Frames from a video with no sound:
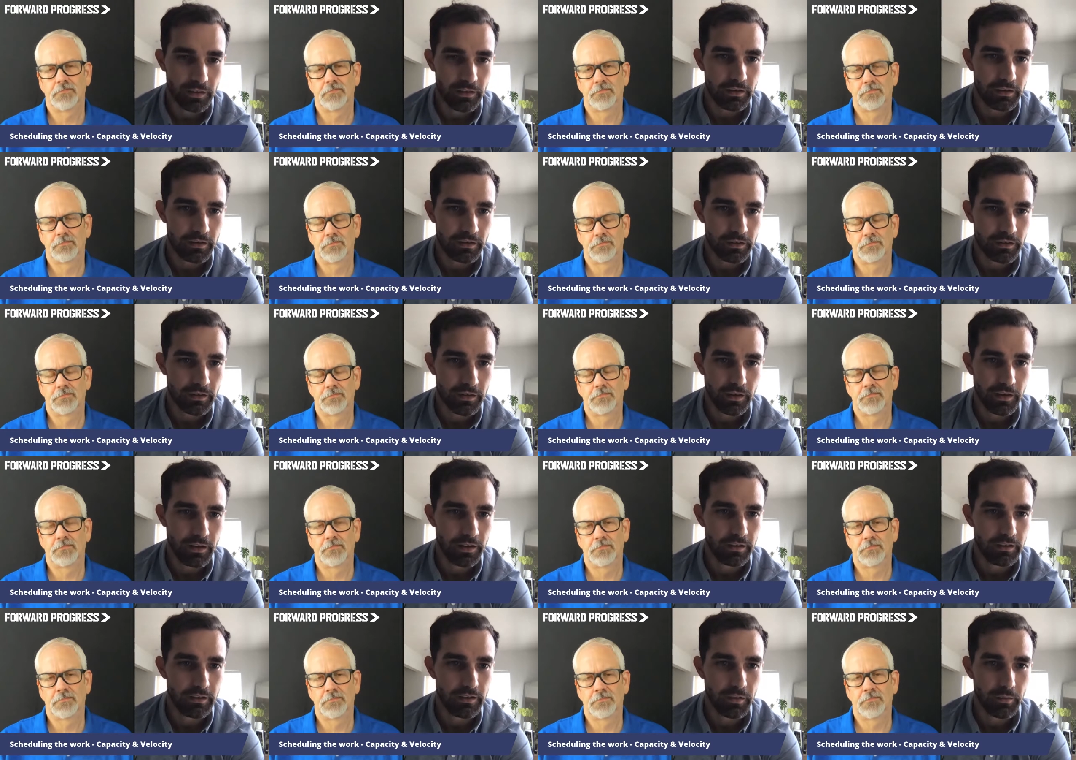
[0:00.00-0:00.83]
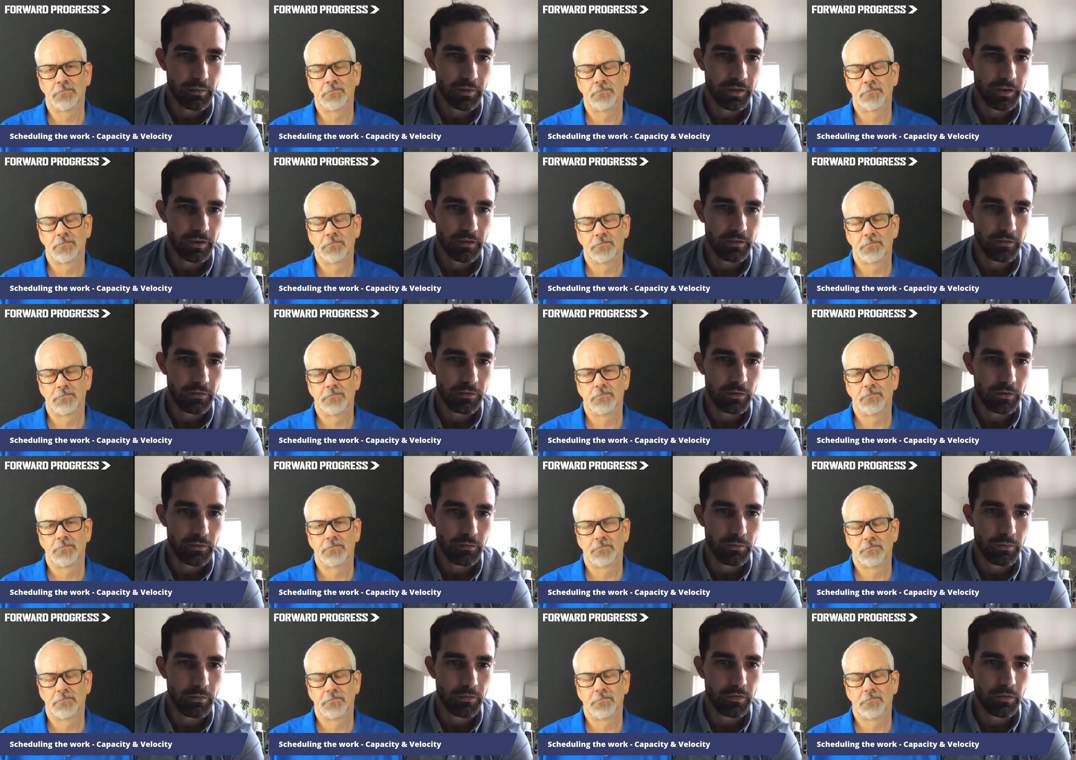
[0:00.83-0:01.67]
Speaker 1: of this this I mean
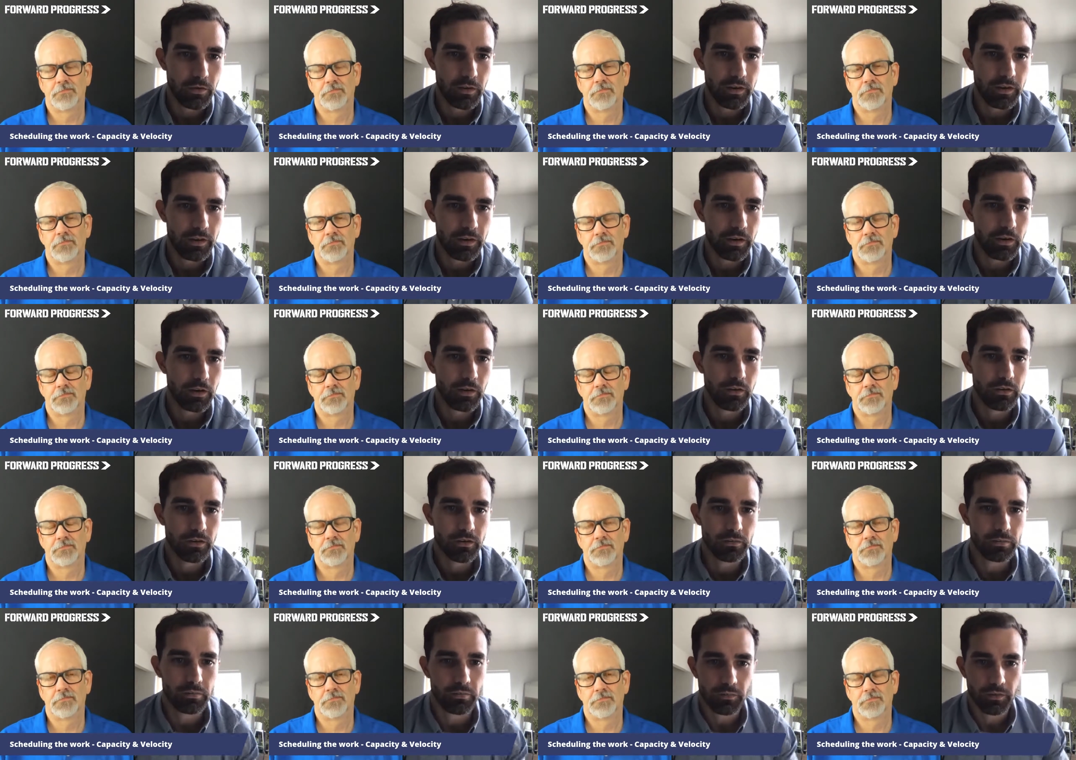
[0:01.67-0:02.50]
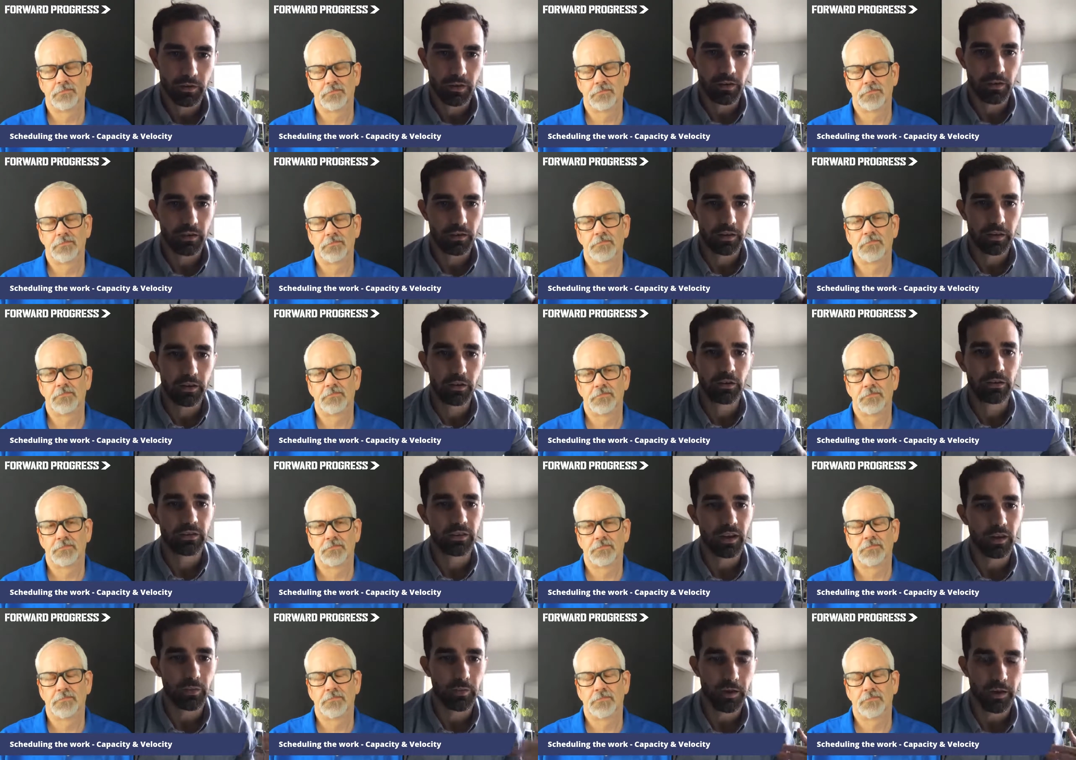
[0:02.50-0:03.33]
for for years
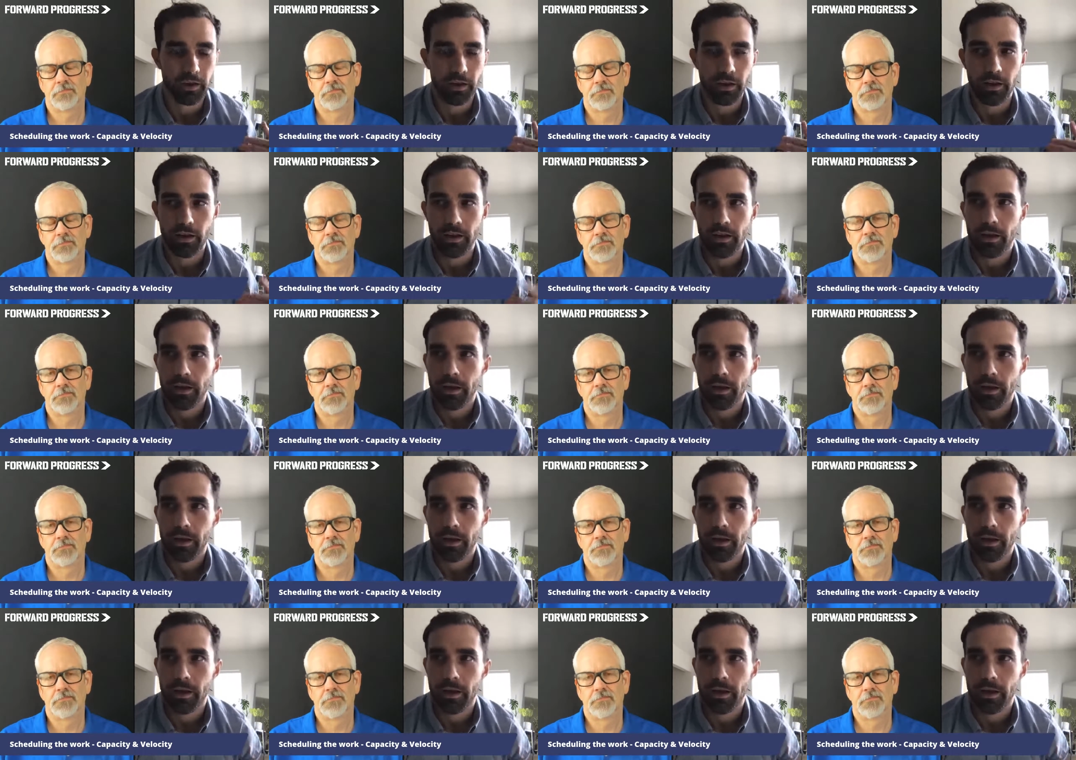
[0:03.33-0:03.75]
years coming,